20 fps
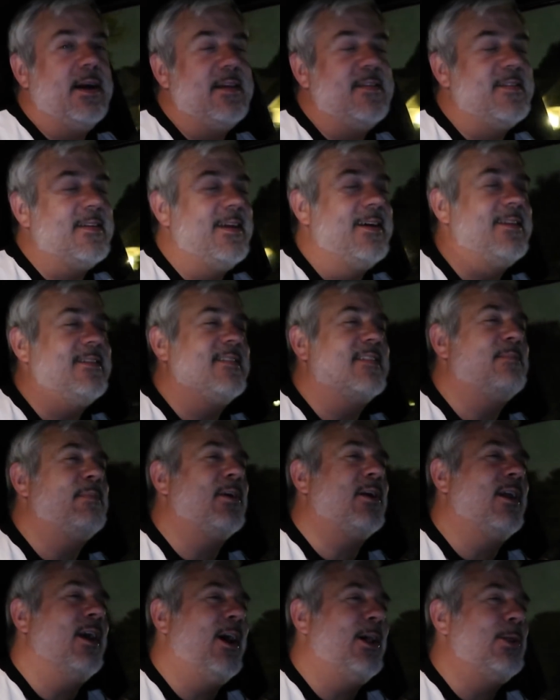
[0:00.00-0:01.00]
I said
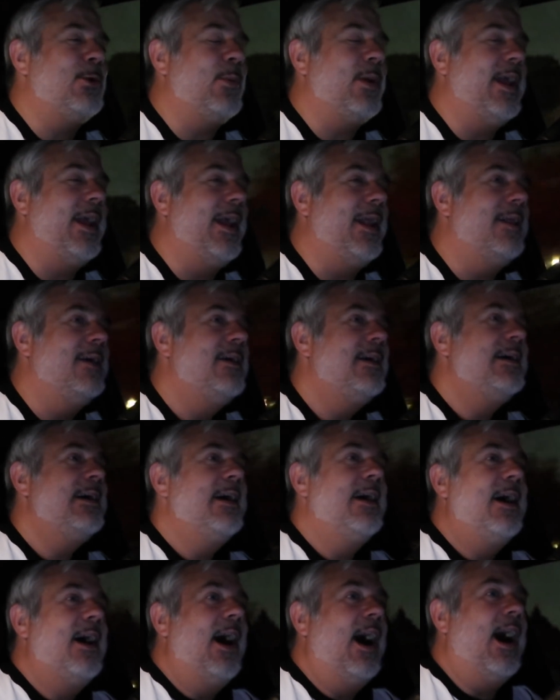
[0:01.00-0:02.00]
Spirit Halloween.
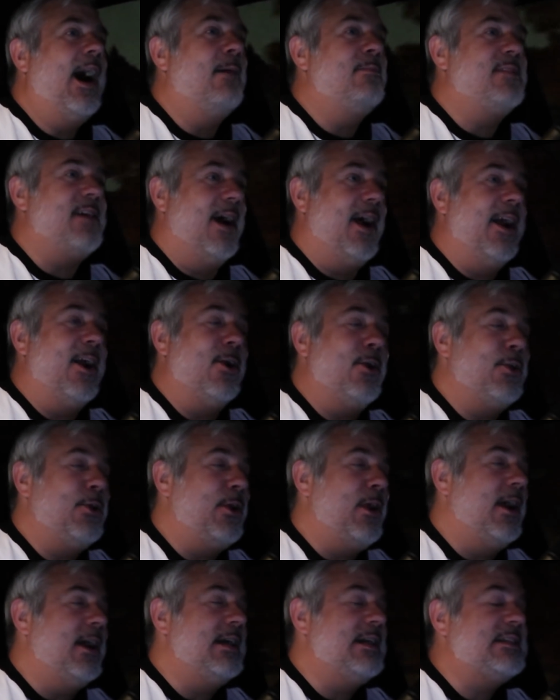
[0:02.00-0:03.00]
I'm tired,
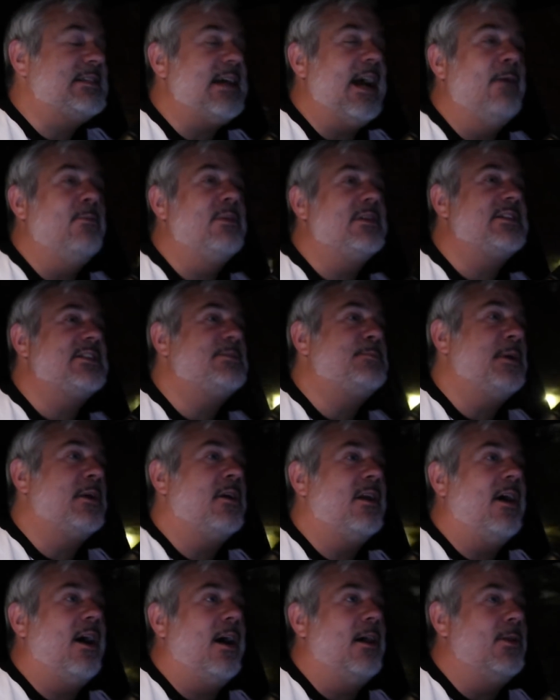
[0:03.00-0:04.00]
you guys. I went to
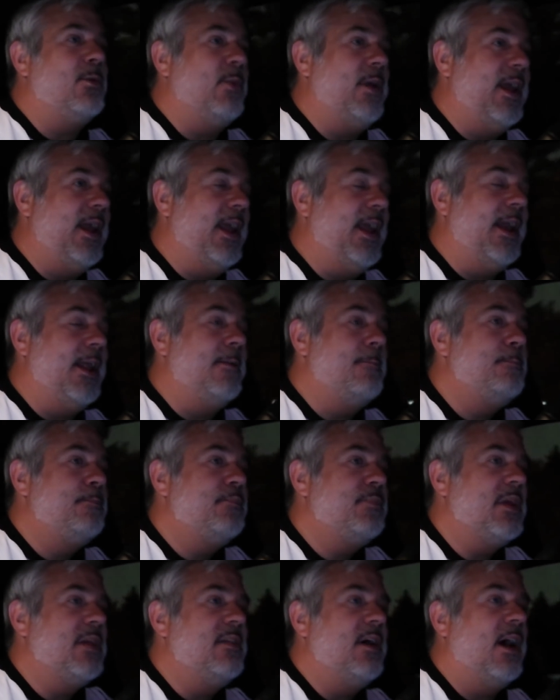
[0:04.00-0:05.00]
Spirit
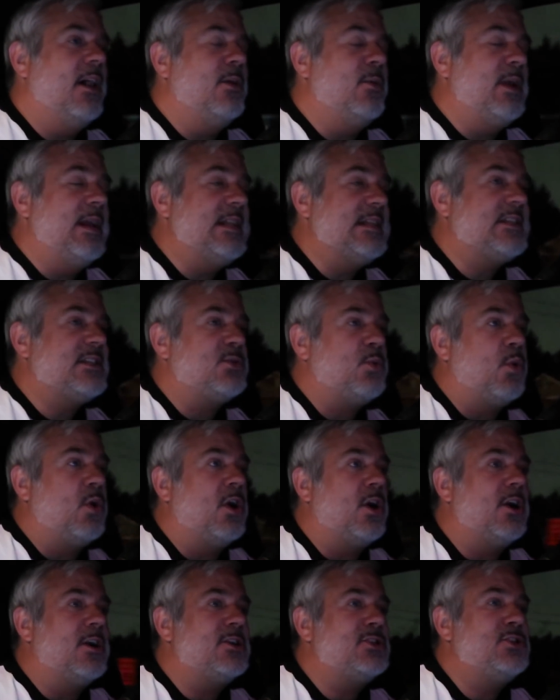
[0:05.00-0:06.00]
Halloween, the Halloween
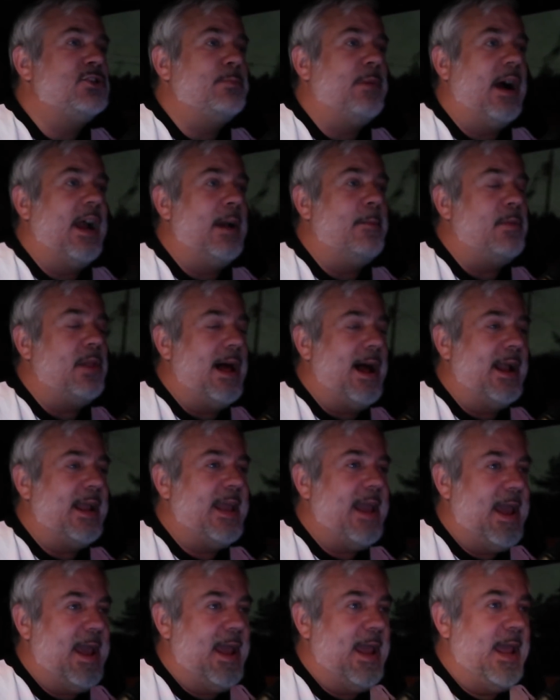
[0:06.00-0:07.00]
store, to buy a black
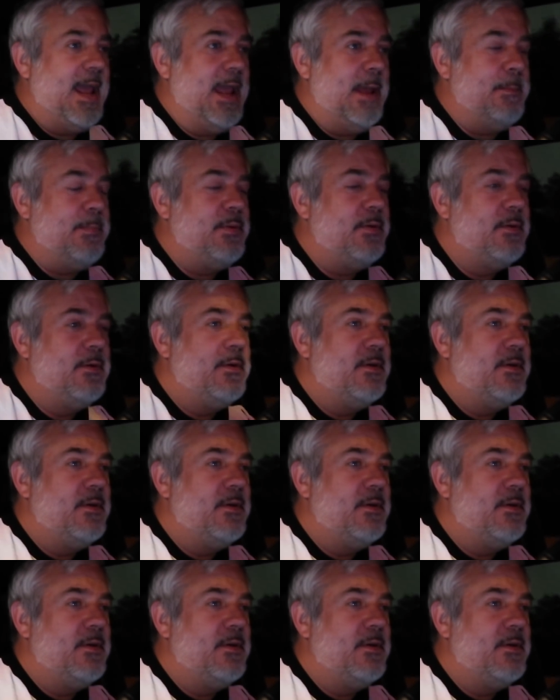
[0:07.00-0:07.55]
cape.